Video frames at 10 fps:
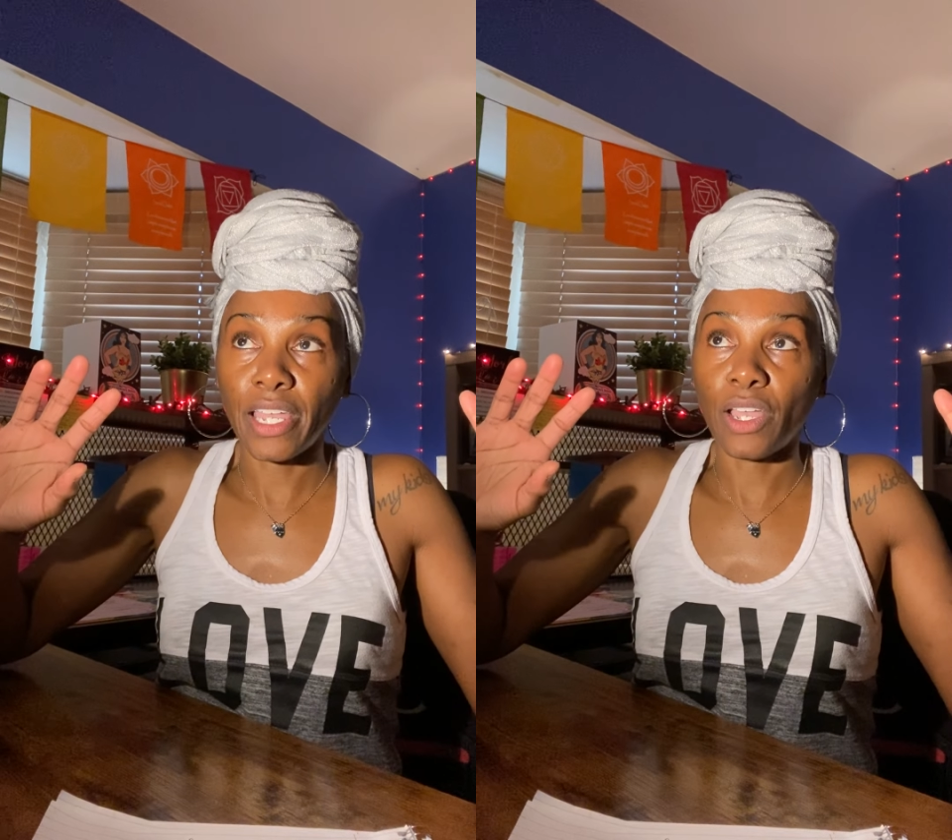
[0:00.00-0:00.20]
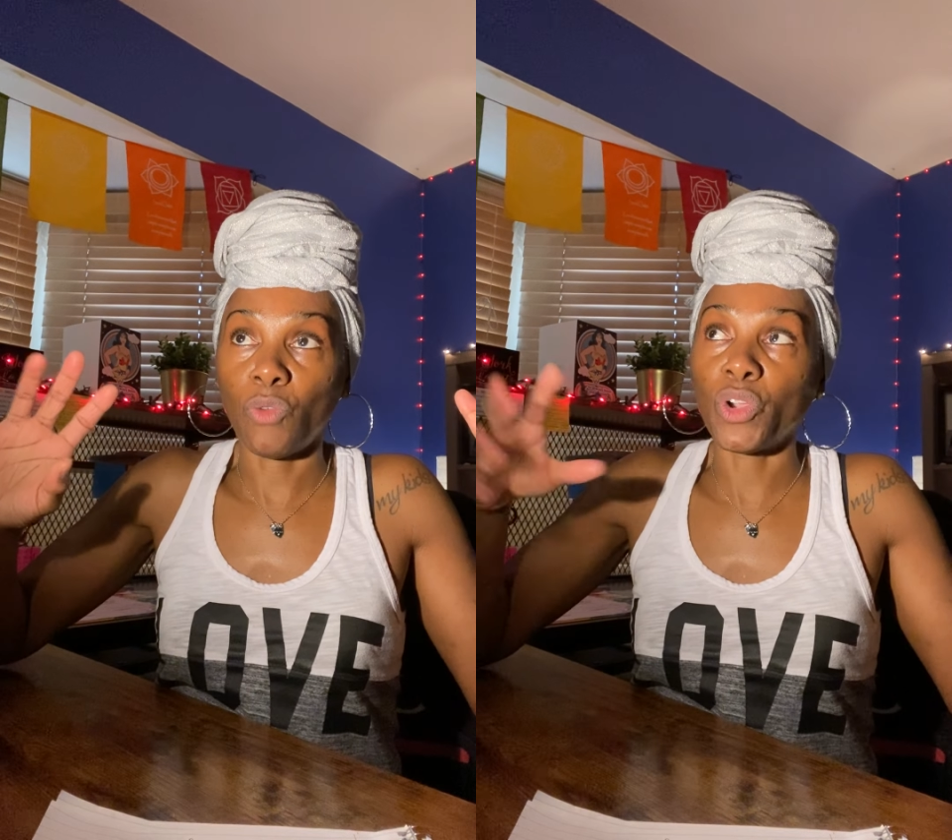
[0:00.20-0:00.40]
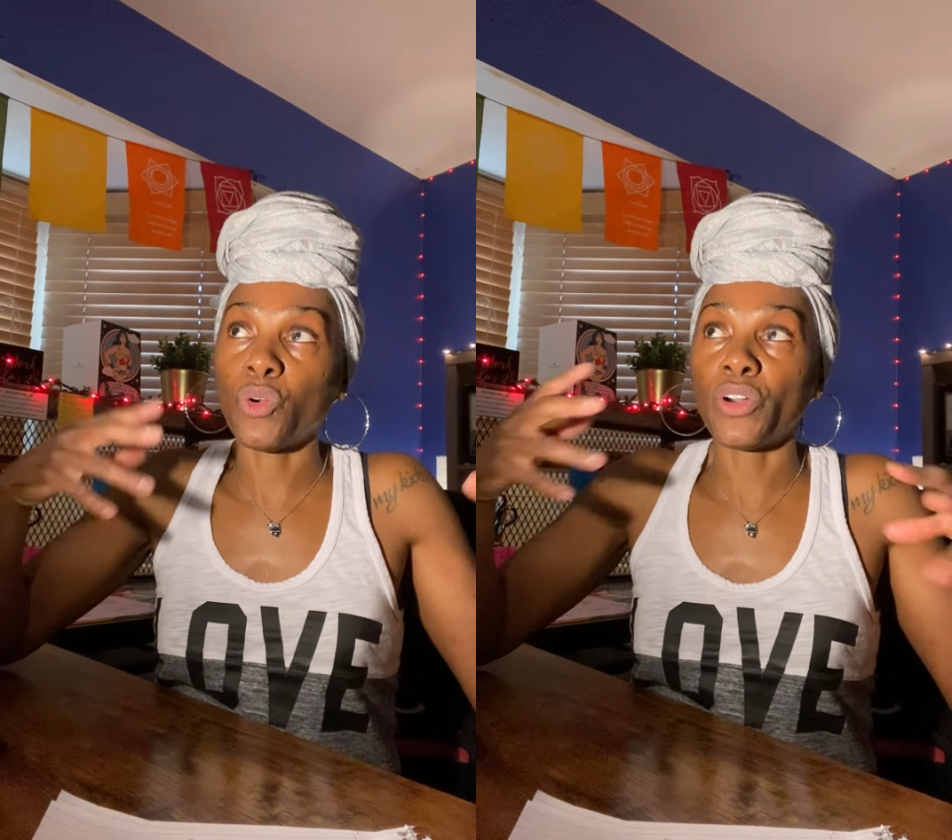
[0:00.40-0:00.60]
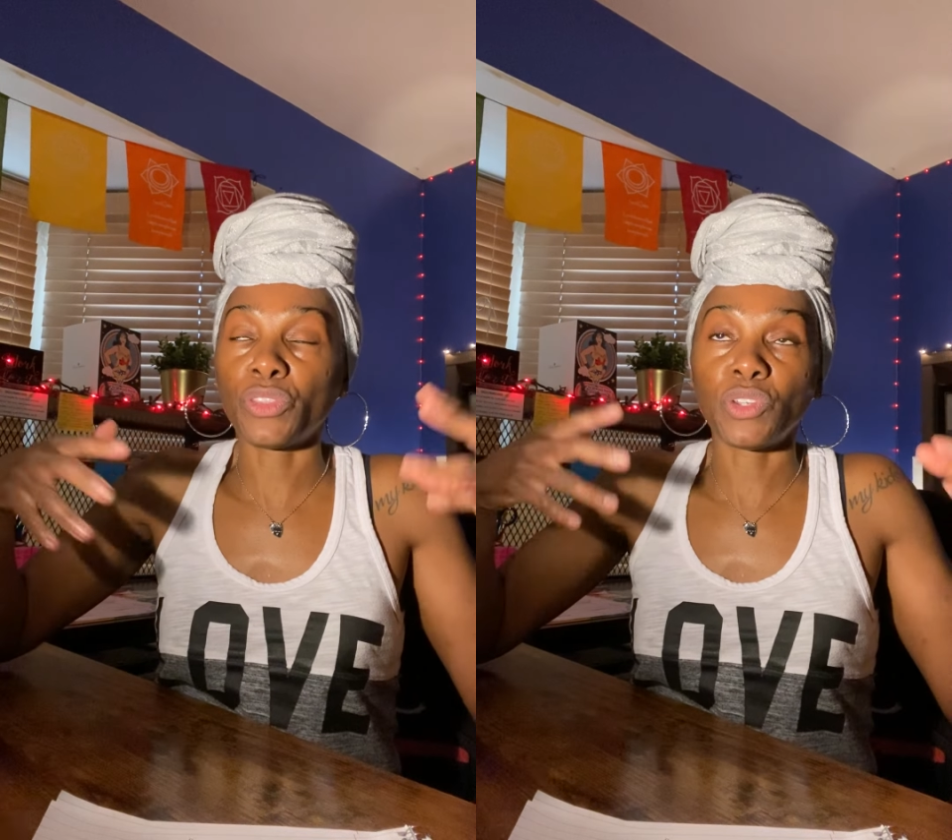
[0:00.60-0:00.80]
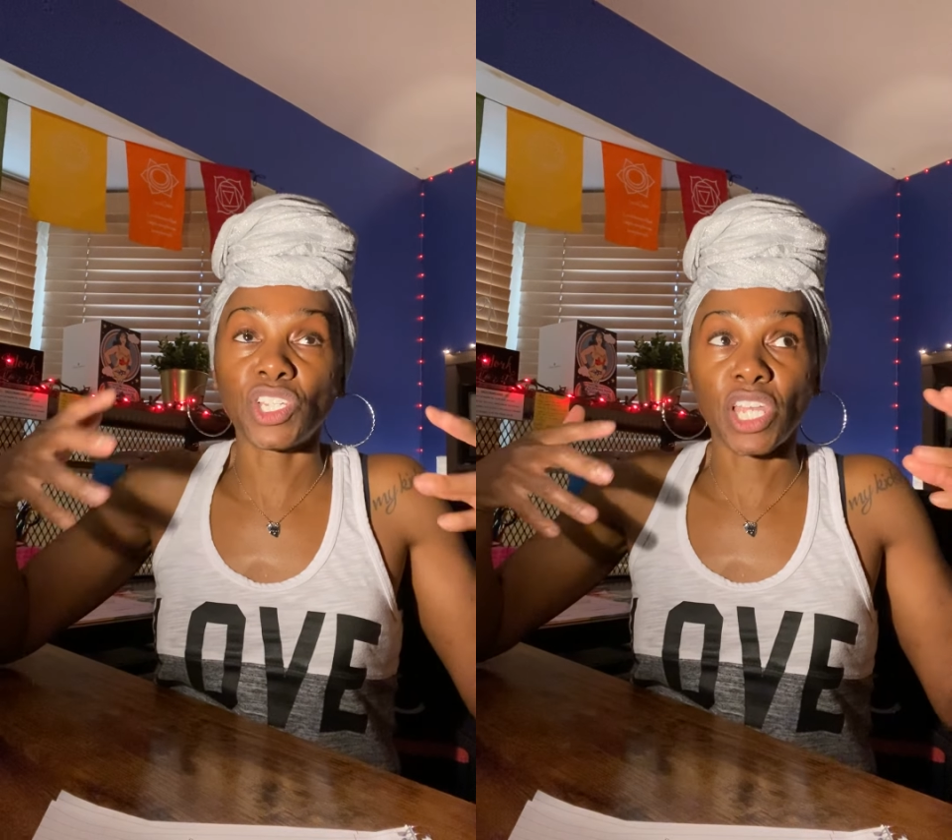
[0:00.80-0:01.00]
we're going
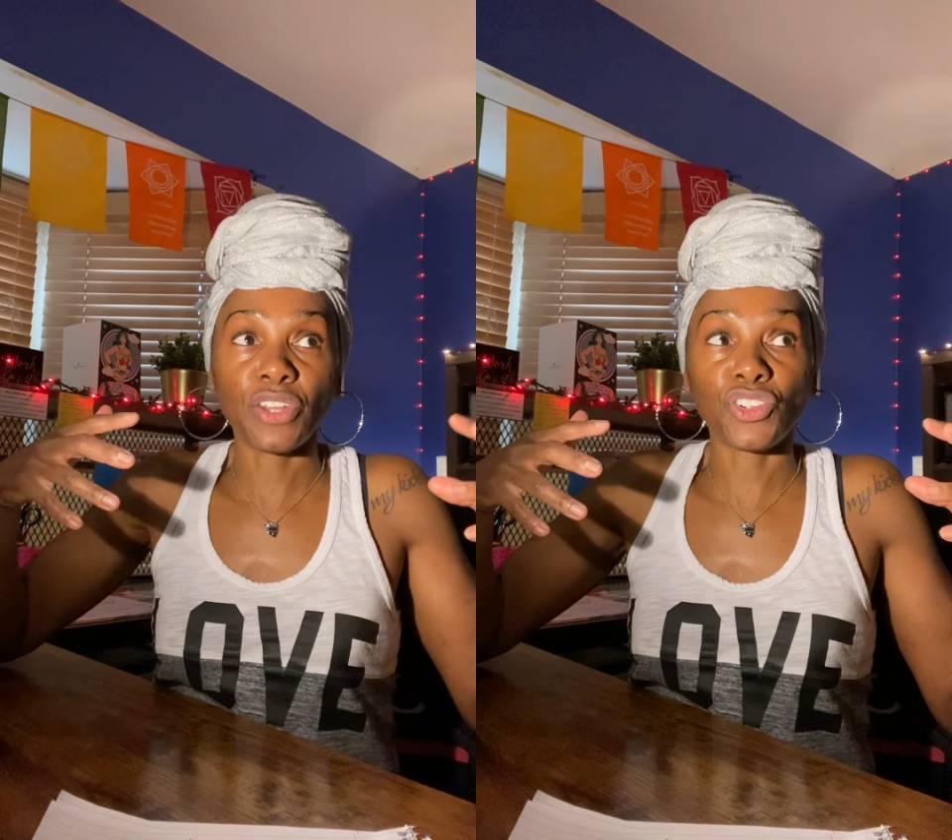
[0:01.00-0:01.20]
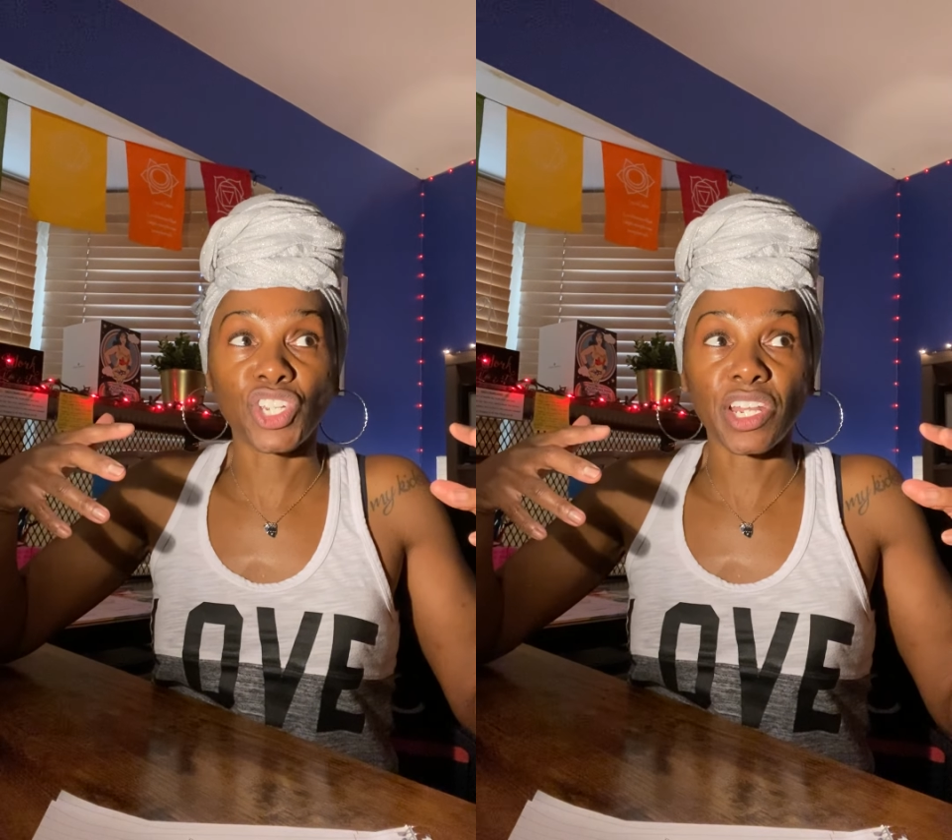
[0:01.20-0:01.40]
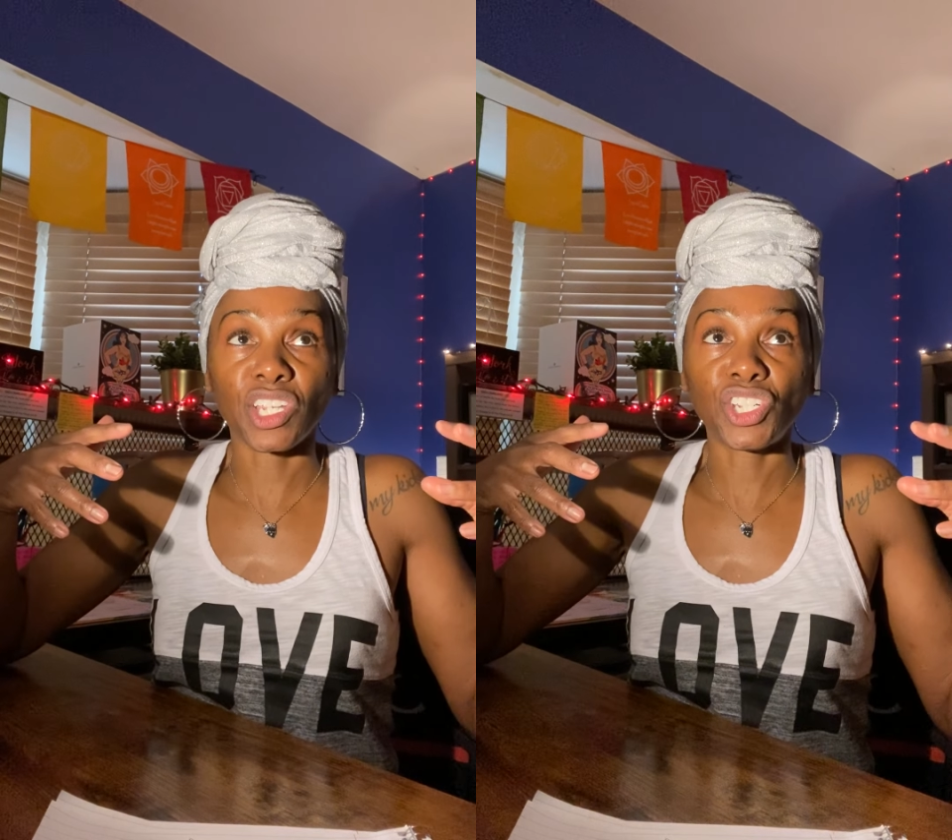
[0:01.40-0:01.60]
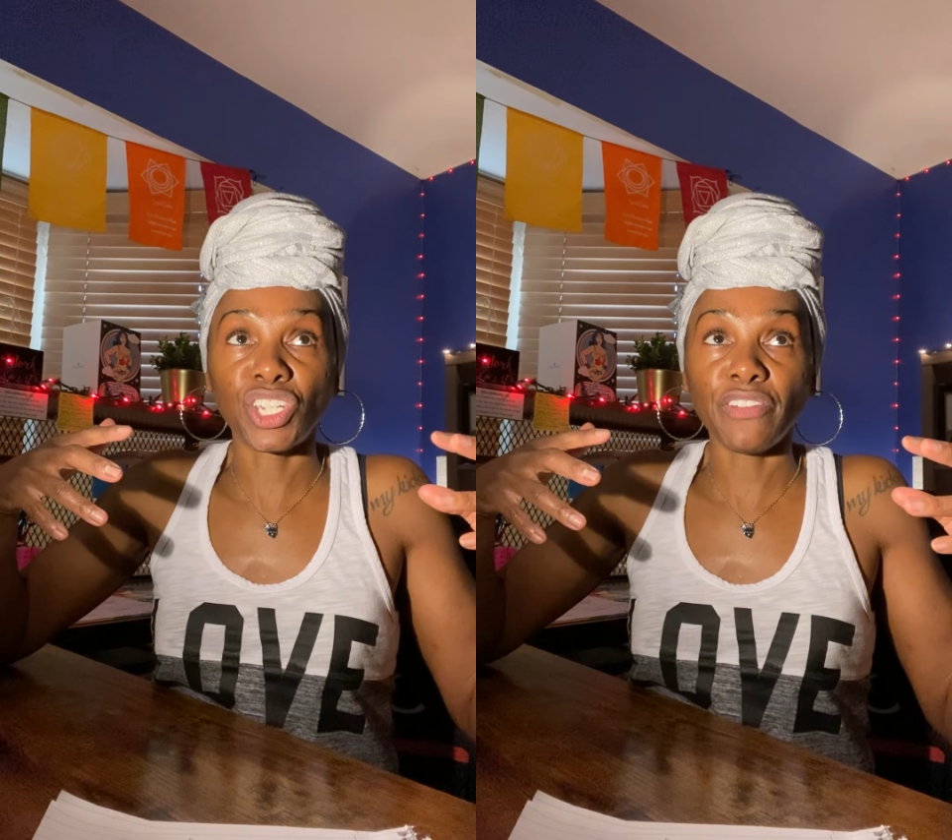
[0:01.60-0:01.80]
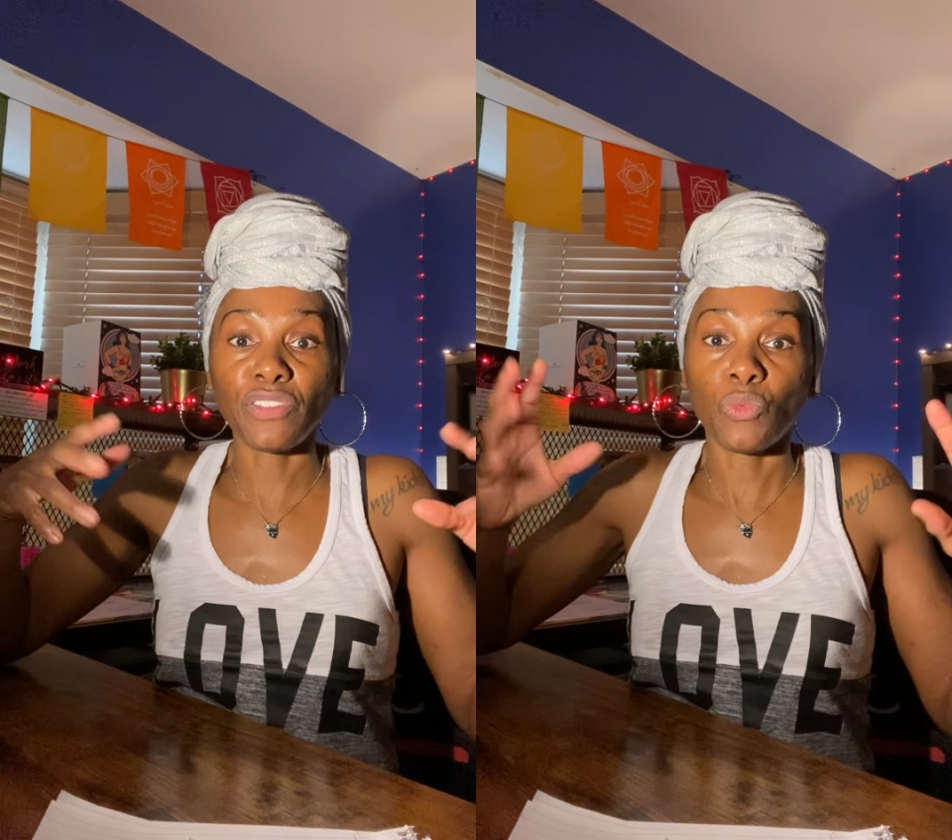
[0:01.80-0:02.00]
through this energetic
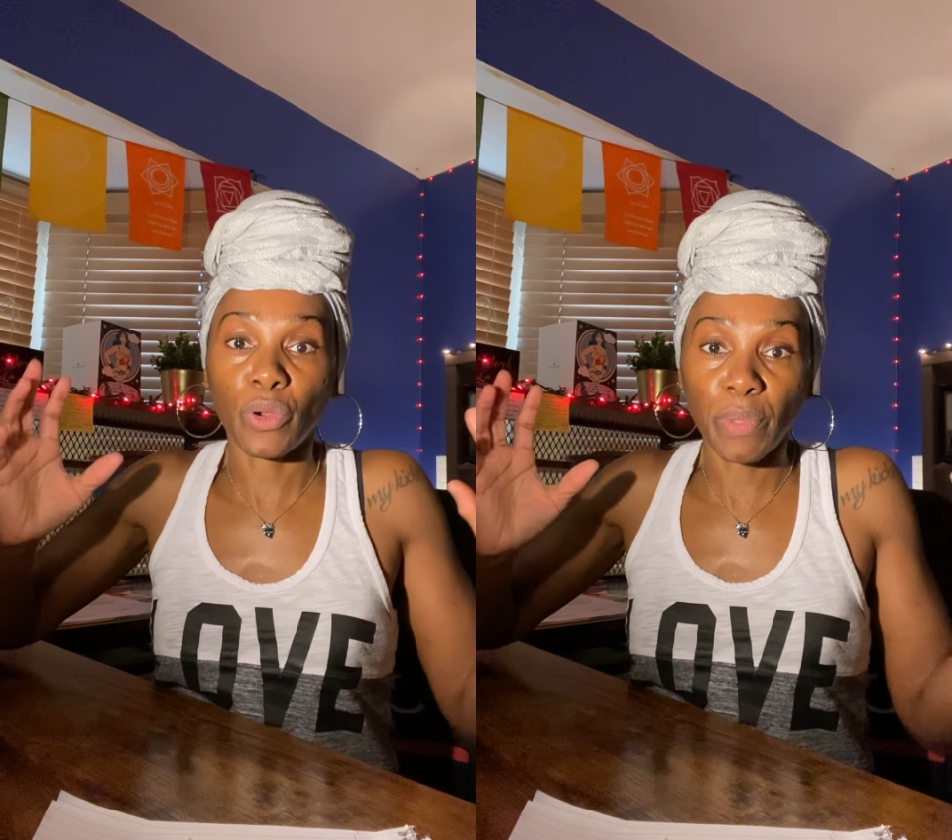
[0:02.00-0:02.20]
shift where